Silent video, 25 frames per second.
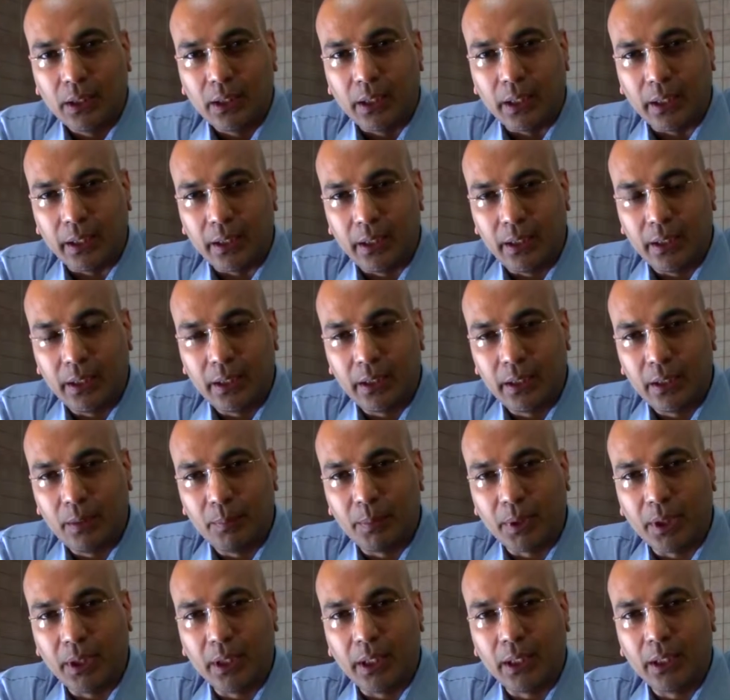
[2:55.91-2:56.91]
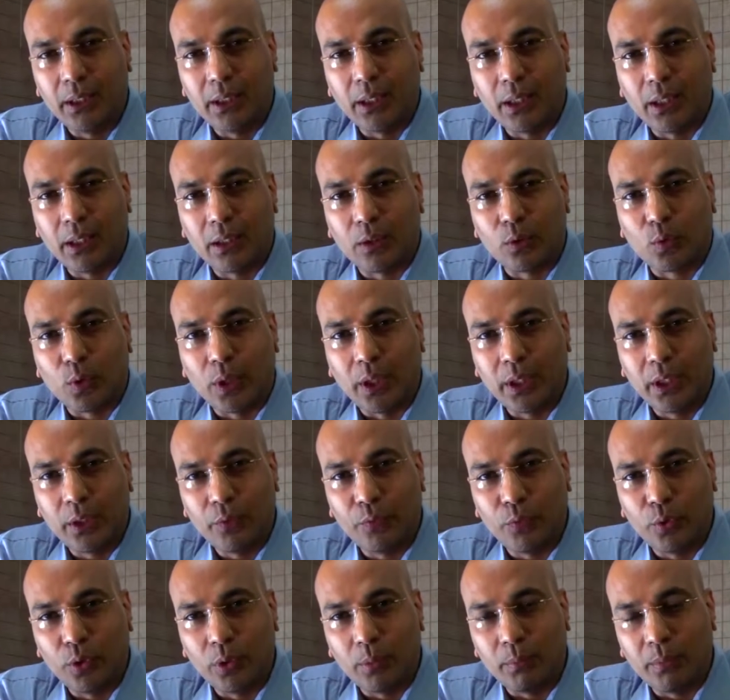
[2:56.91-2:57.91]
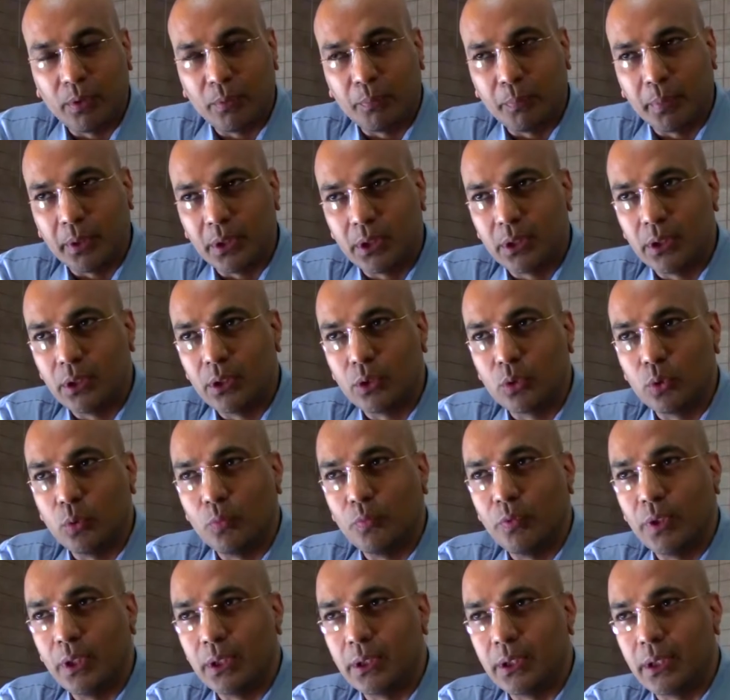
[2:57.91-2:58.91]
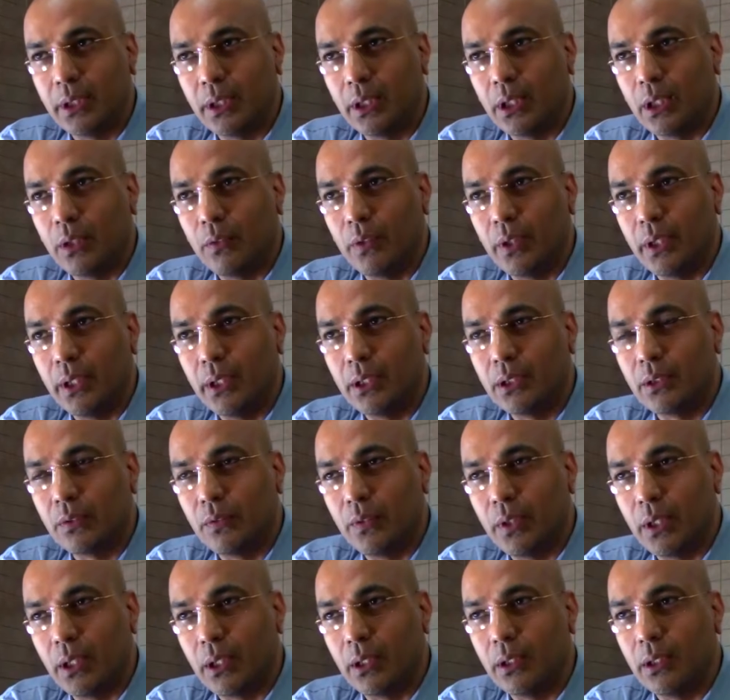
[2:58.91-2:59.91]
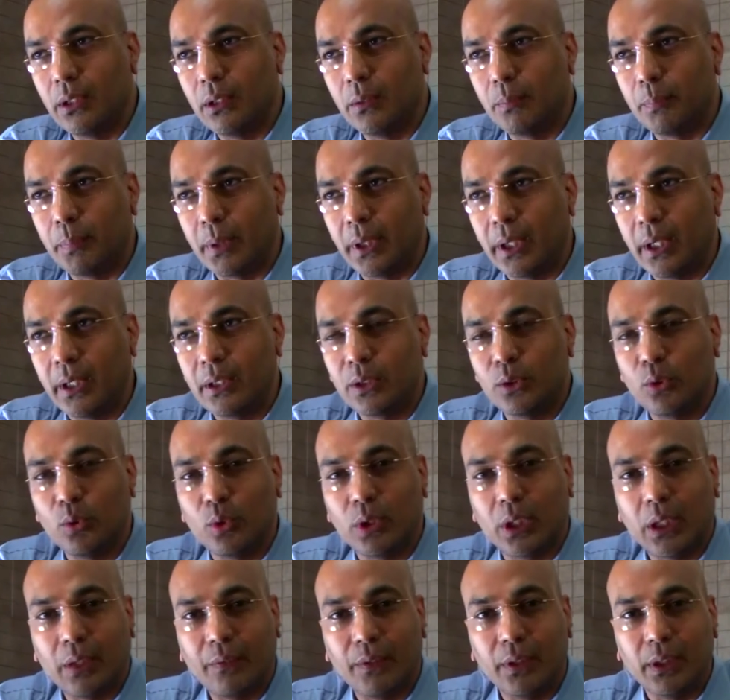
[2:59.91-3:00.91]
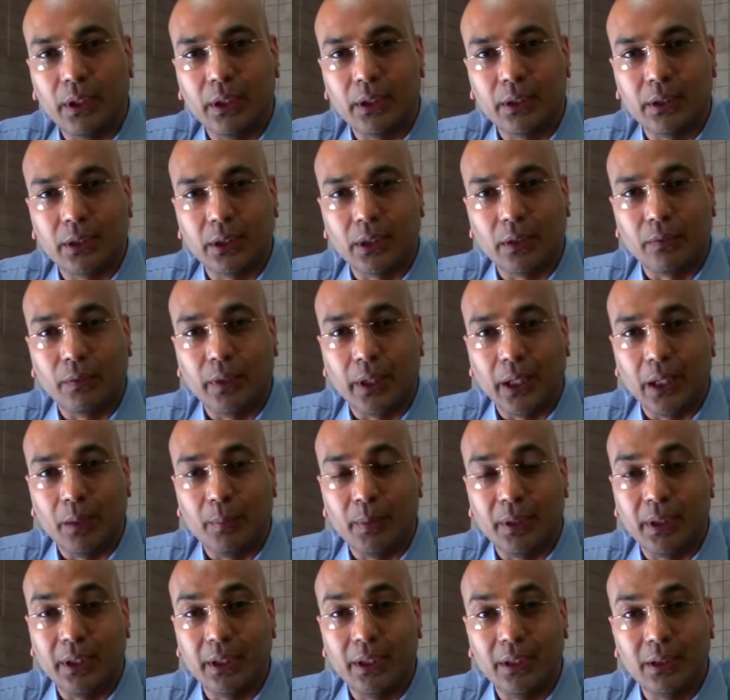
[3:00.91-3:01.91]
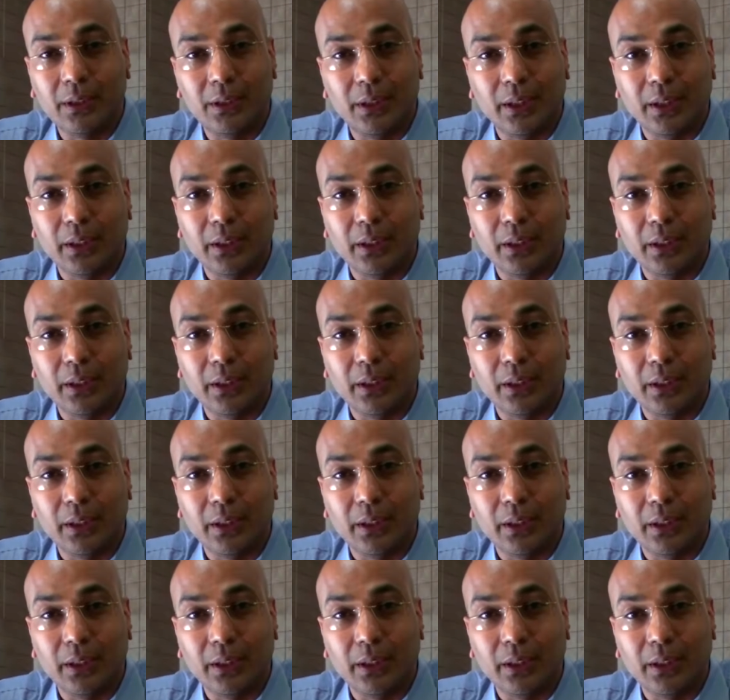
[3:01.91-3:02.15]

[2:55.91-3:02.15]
hereditary, but then there are quite a few number of patients whom we are seeing nowadays where the parents don't have any history of diabetes.